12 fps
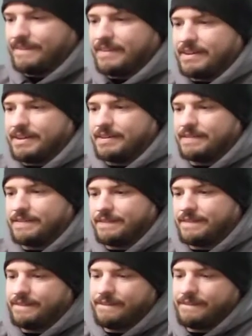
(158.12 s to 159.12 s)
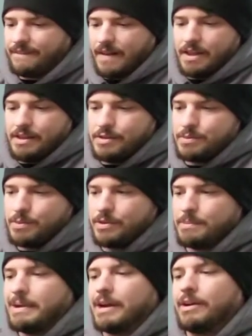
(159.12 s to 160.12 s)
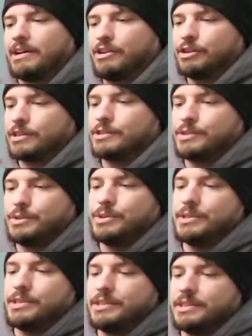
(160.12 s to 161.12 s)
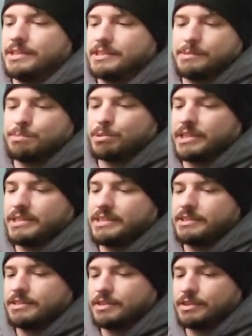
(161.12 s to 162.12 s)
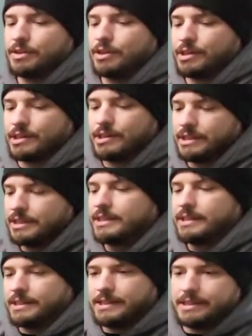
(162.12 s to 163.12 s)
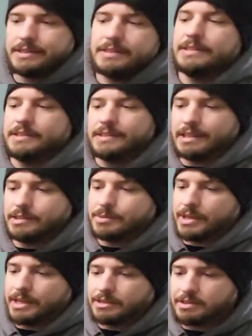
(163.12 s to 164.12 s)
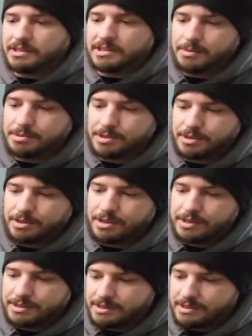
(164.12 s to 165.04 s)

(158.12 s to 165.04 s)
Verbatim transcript: and then this is what the mount hooks to, and then this is braced into the car, and then that's what actually stops the car.